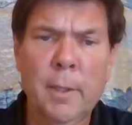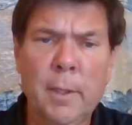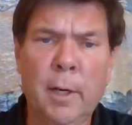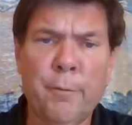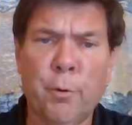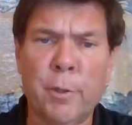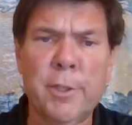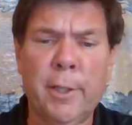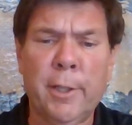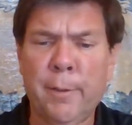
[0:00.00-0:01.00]
Uh,
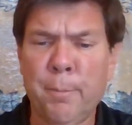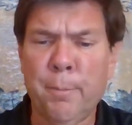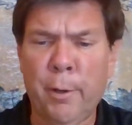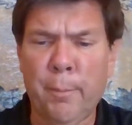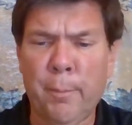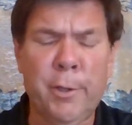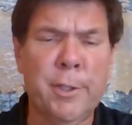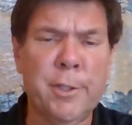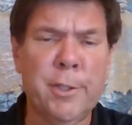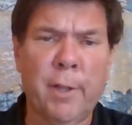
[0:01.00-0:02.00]
unfortunately,
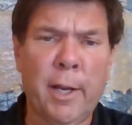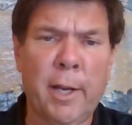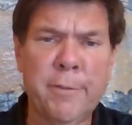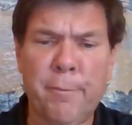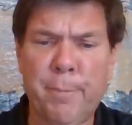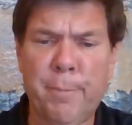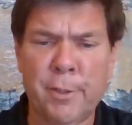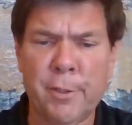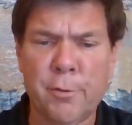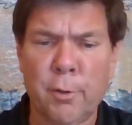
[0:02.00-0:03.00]
millions of lives have been
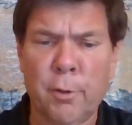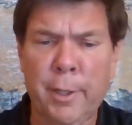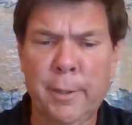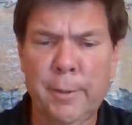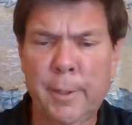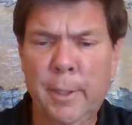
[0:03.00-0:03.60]
destroyed.